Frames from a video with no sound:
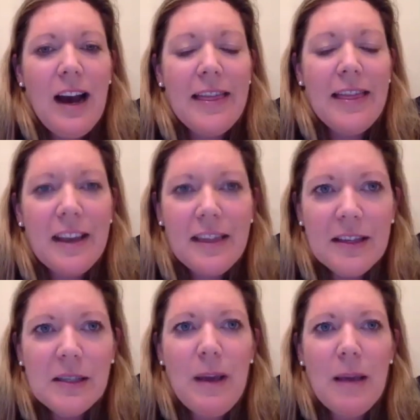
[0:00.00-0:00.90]
I think
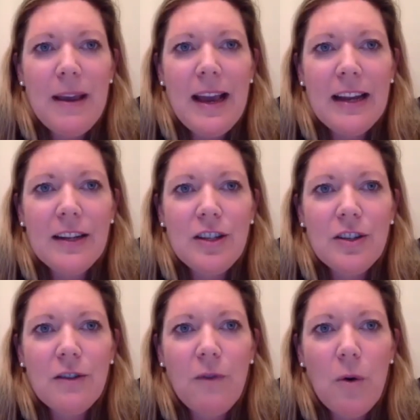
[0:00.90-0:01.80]
this may be headed to
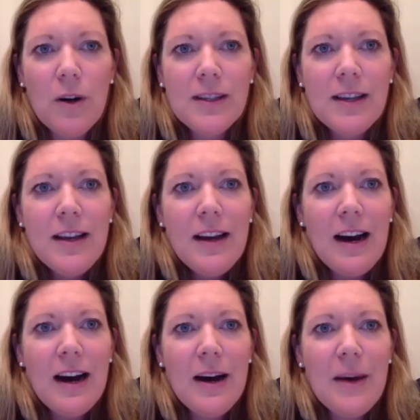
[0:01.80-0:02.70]
divorce.
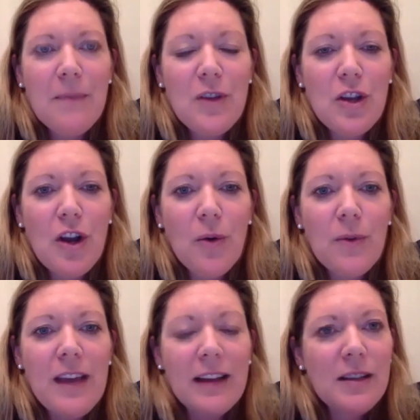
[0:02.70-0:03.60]

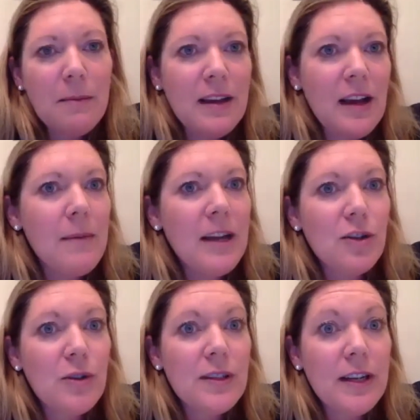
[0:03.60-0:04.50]
That's something I'm
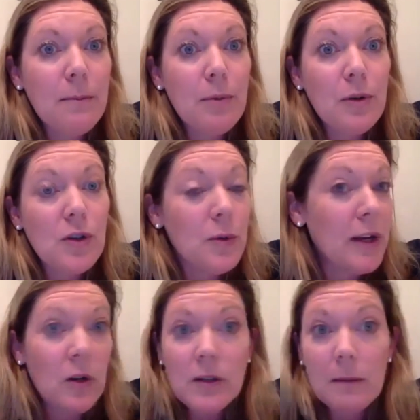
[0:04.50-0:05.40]
interested in
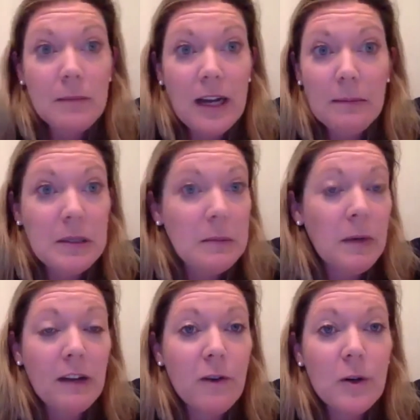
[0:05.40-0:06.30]
pursuing, or sometimes
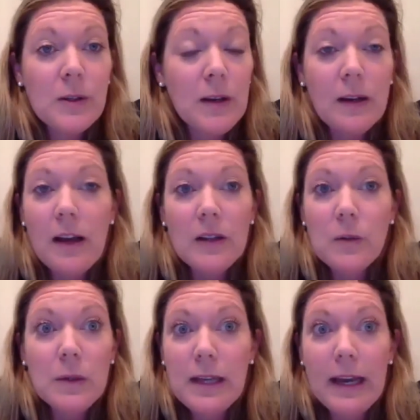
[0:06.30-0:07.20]
conversely,
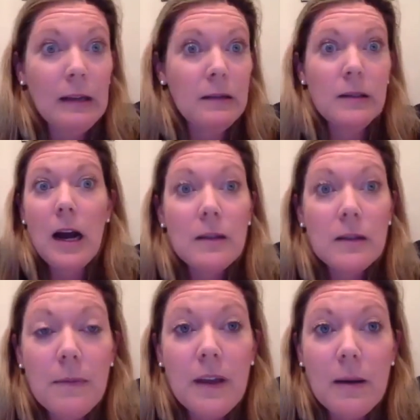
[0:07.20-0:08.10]
clients will say it's not
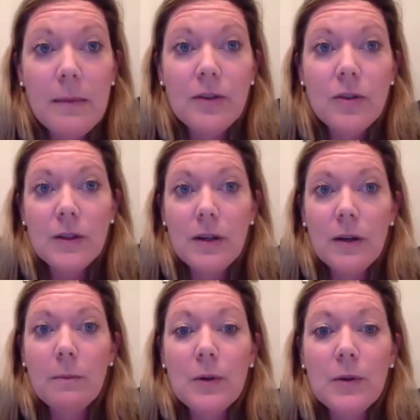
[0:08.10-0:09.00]
something I'm interested
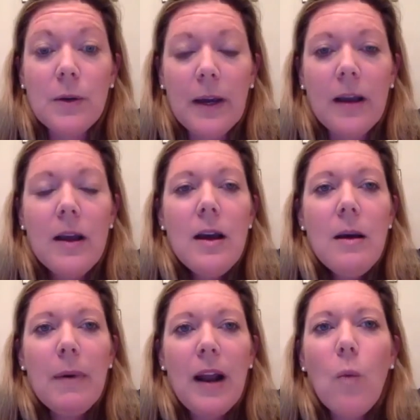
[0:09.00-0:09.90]
in pursuing,
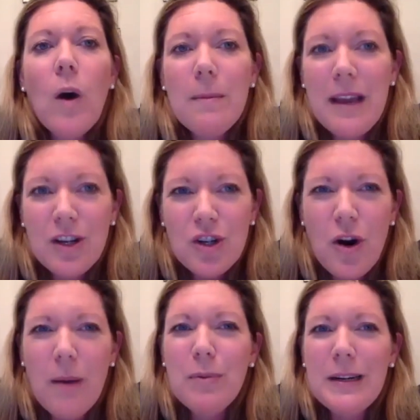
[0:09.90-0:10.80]
but I want to make
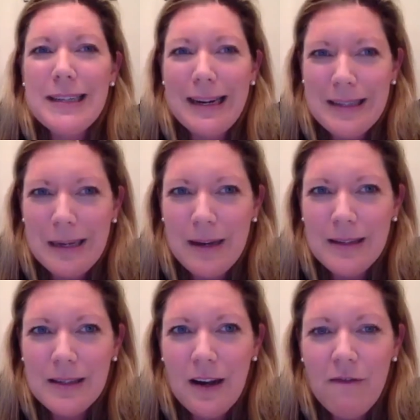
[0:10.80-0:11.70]
sure I'm protecting
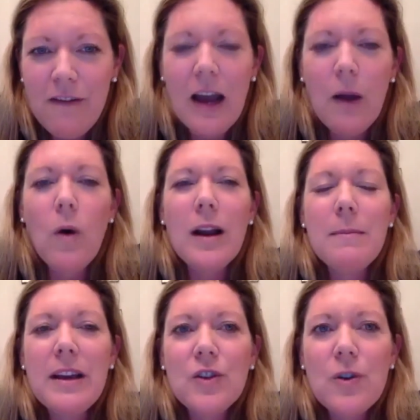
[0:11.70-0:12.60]
myself. I want to
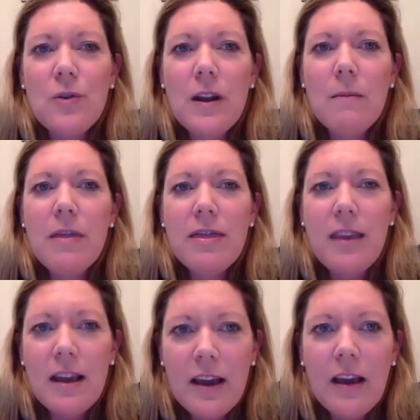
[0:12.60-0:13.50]
make sure that I'm
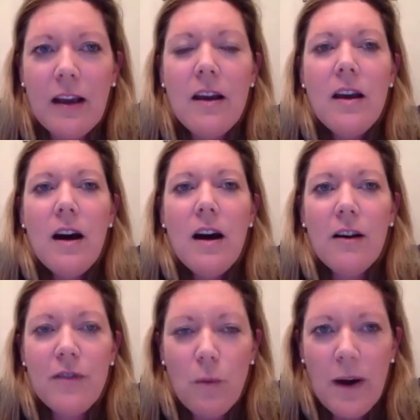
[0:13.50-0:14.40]
thinking
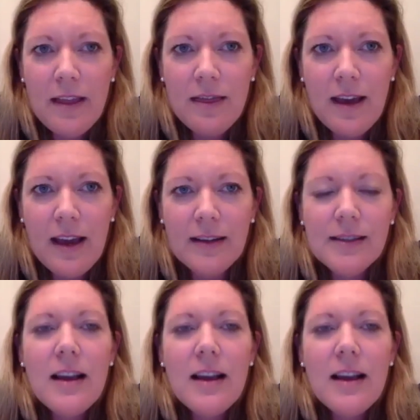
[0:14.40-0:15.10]
of the right things.